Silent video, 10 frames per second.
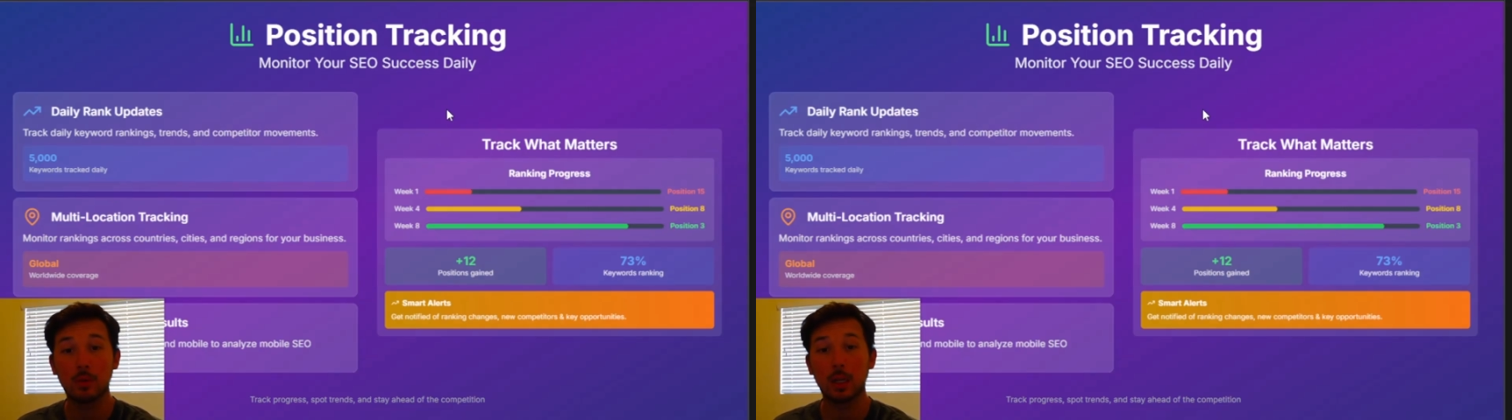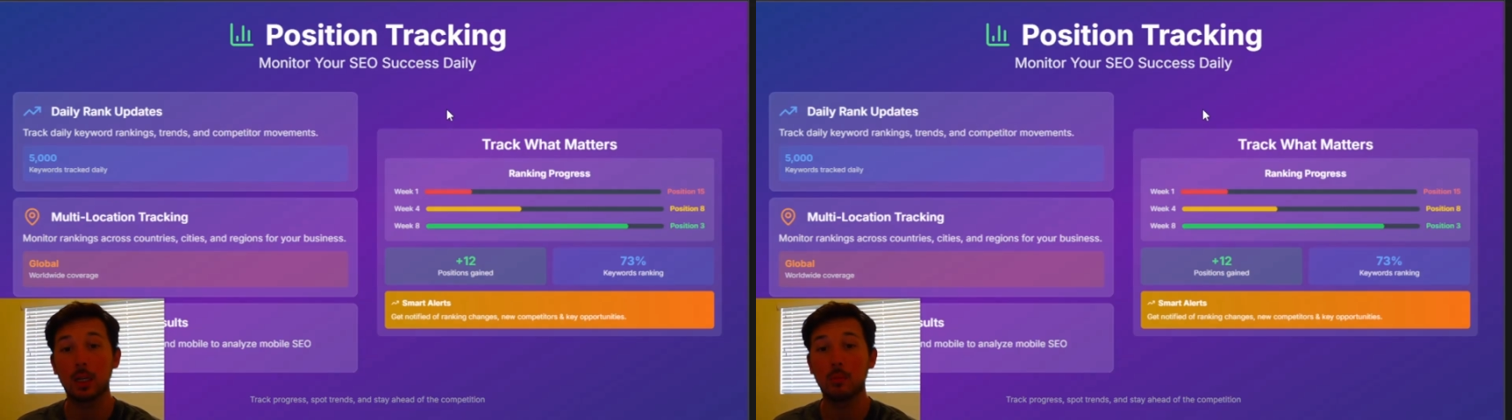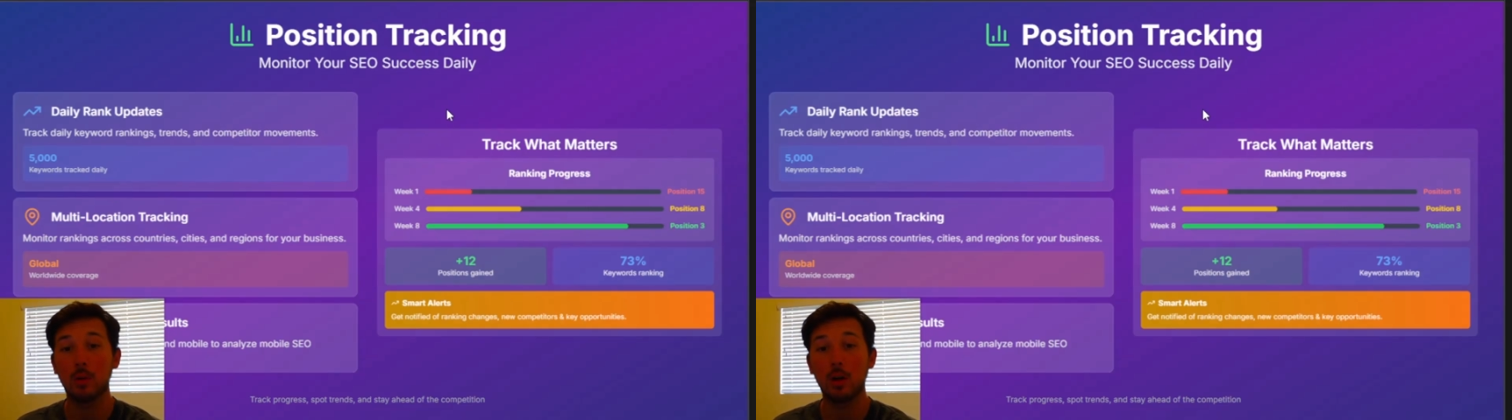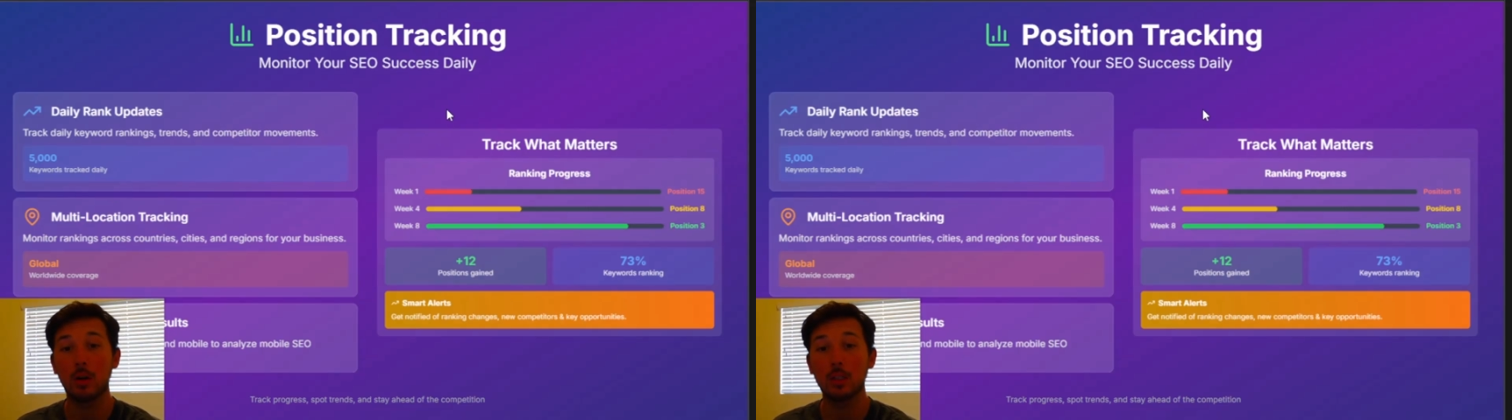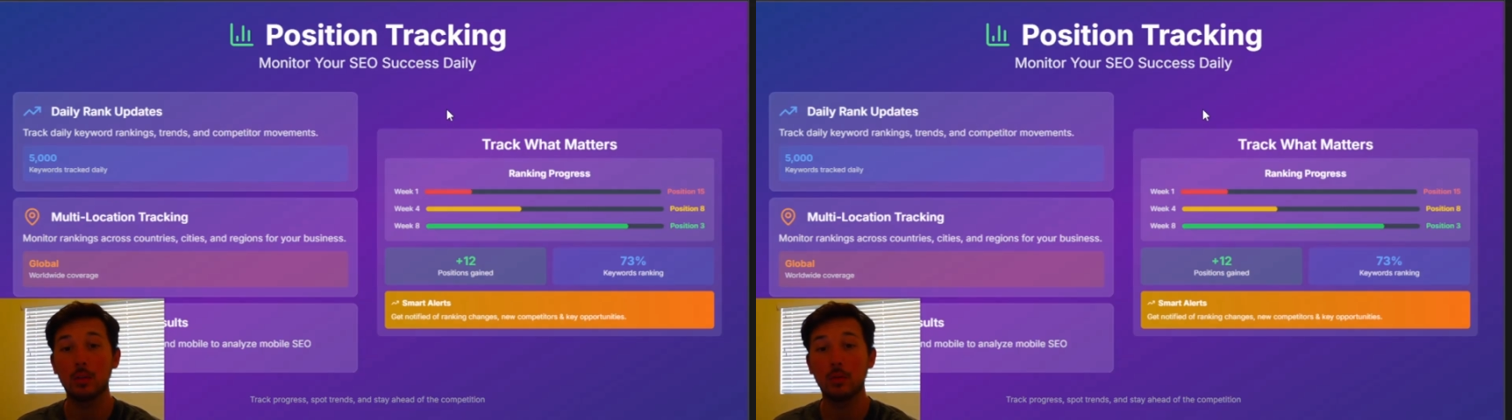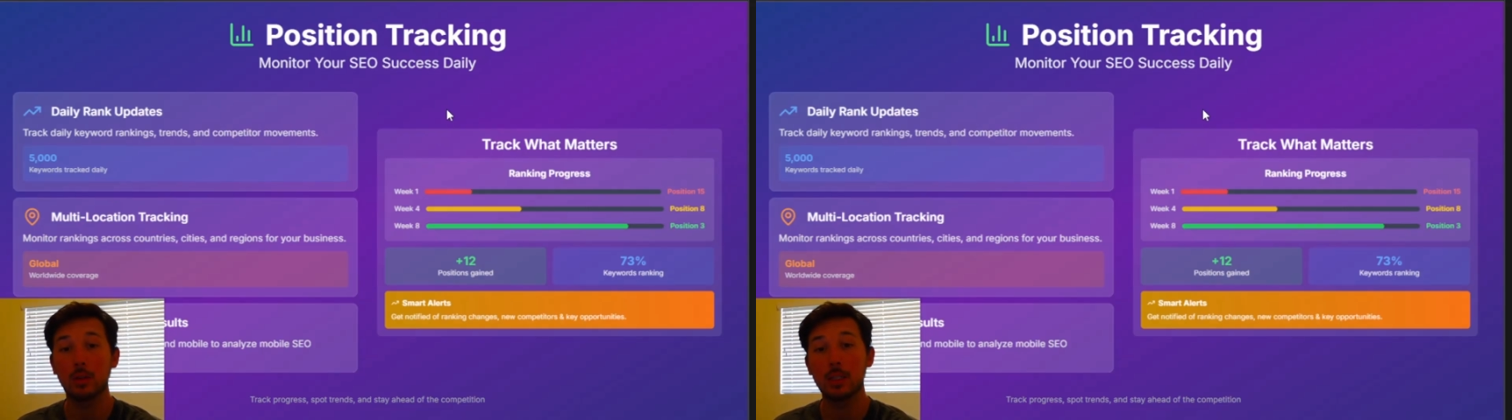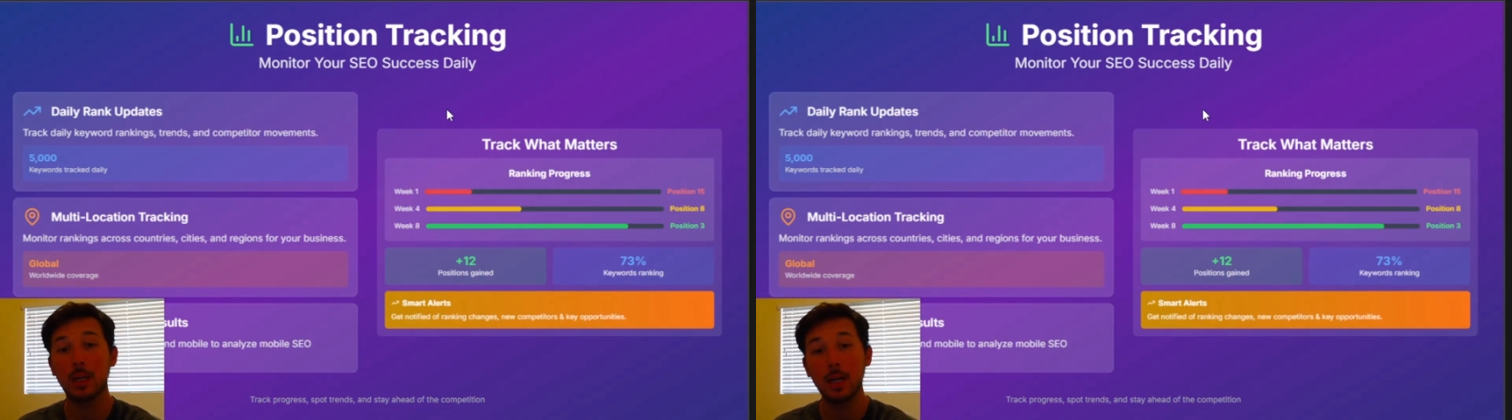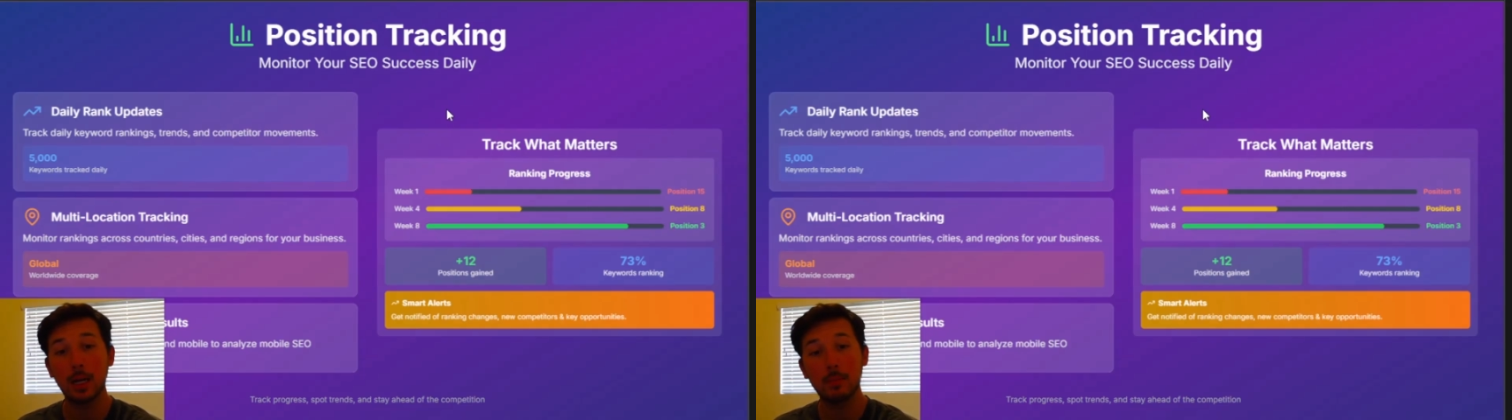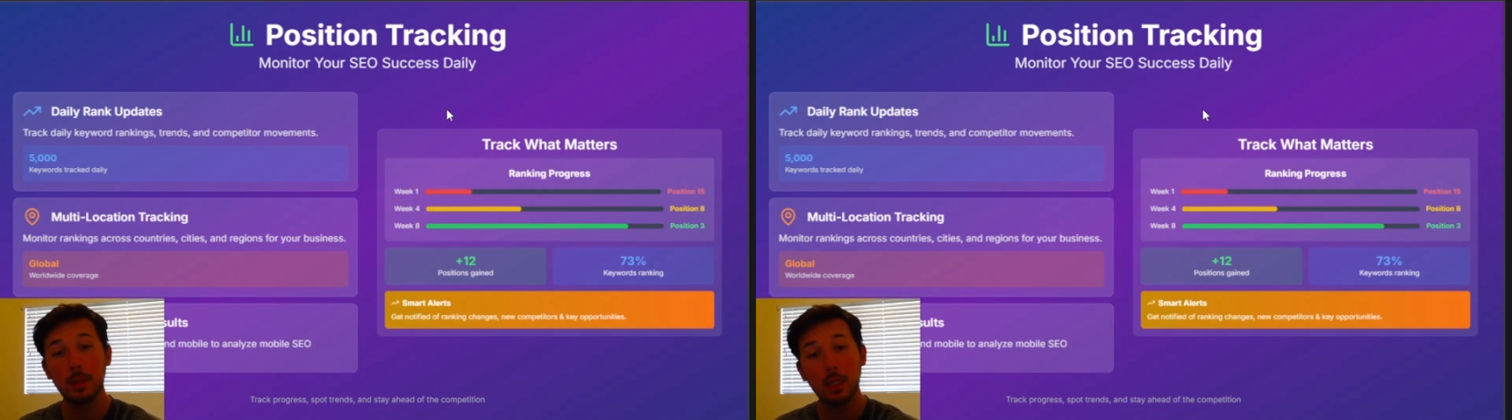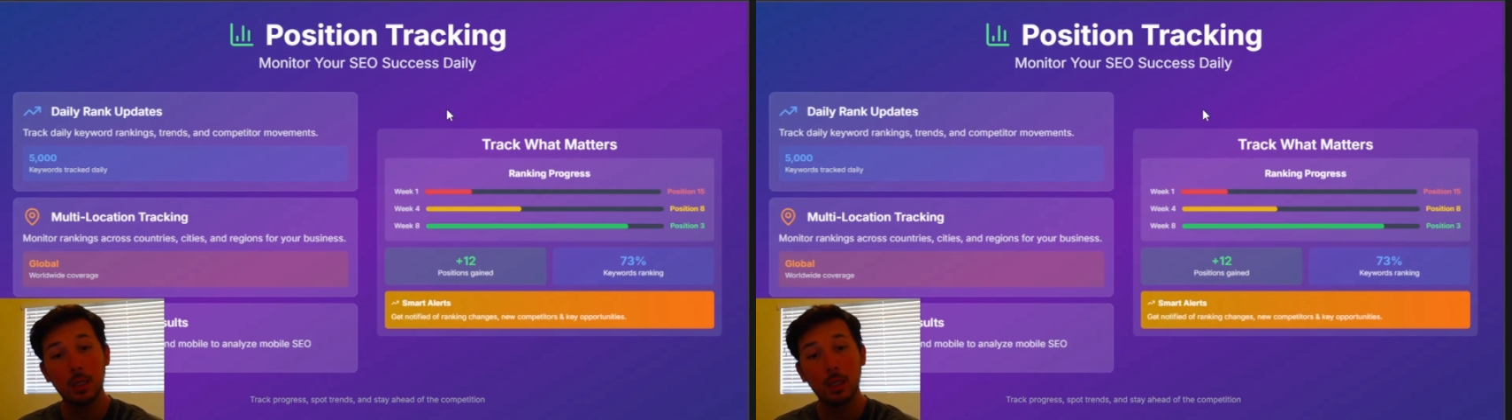ranking progress over time